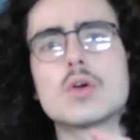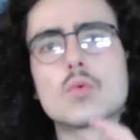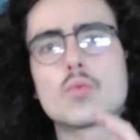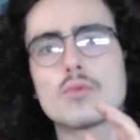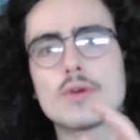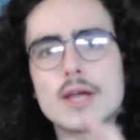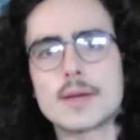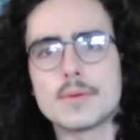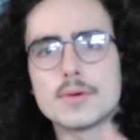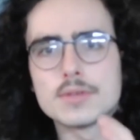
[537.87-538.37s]

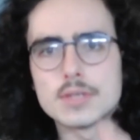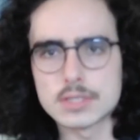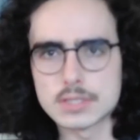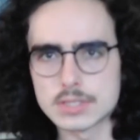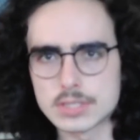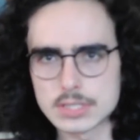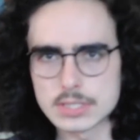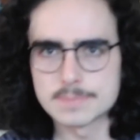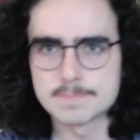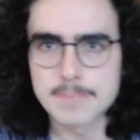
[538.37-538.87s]
Rabo
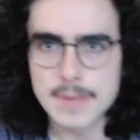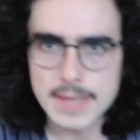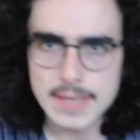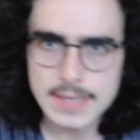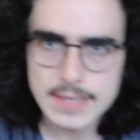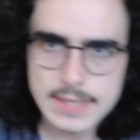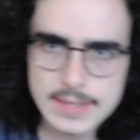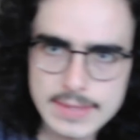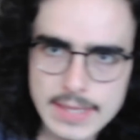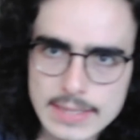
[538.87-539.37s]
doesn't just
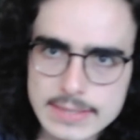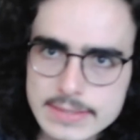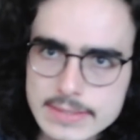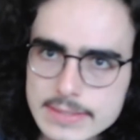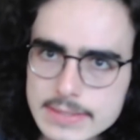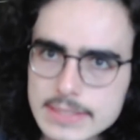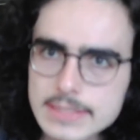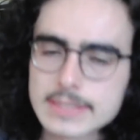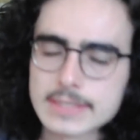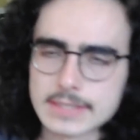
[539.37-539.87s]
paint that
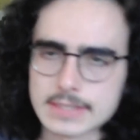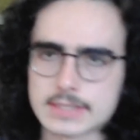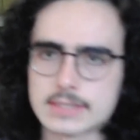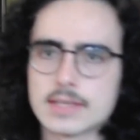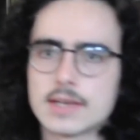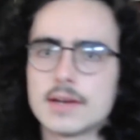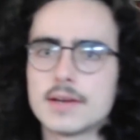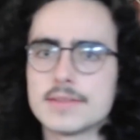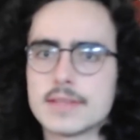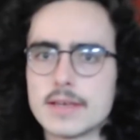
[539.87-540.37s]
scene he
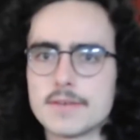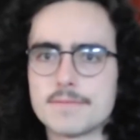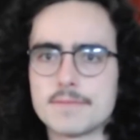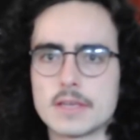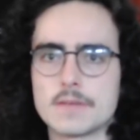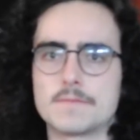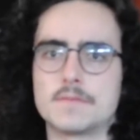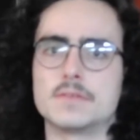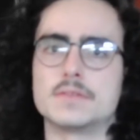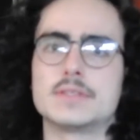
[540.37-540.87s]
saw on that
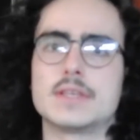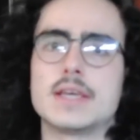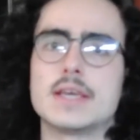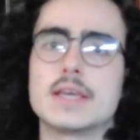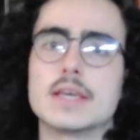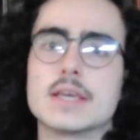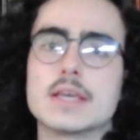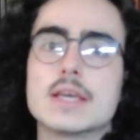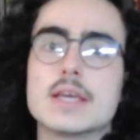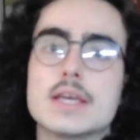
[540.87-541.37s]
fateful
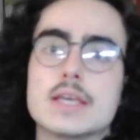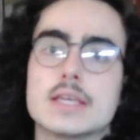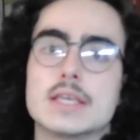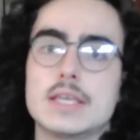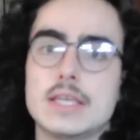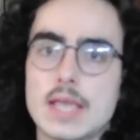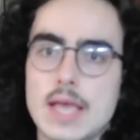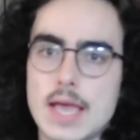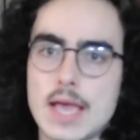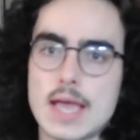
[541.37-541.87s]
day.
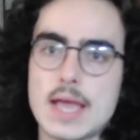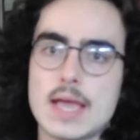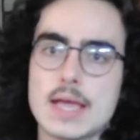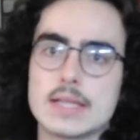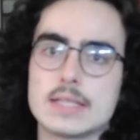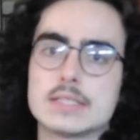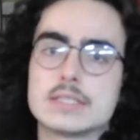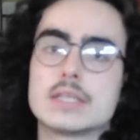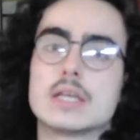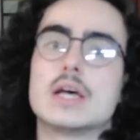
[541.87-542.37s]
He
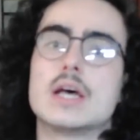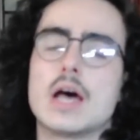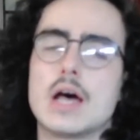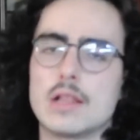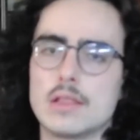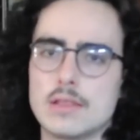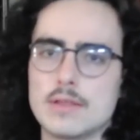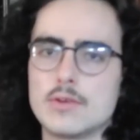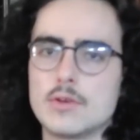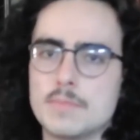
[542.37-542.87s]
adds
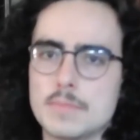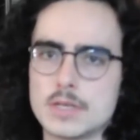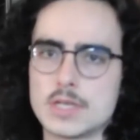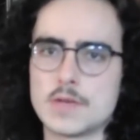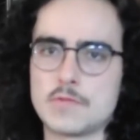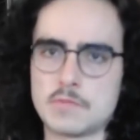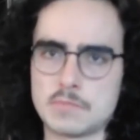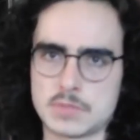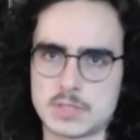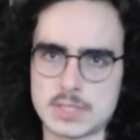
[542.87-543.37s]
a little bit
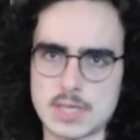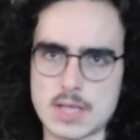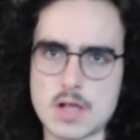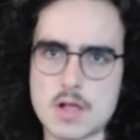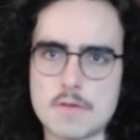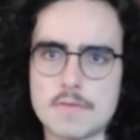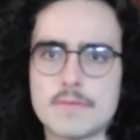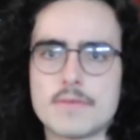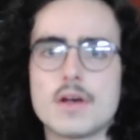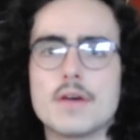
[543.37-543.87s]
of
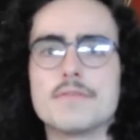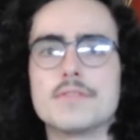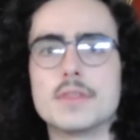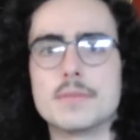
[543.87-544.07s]
himself, of the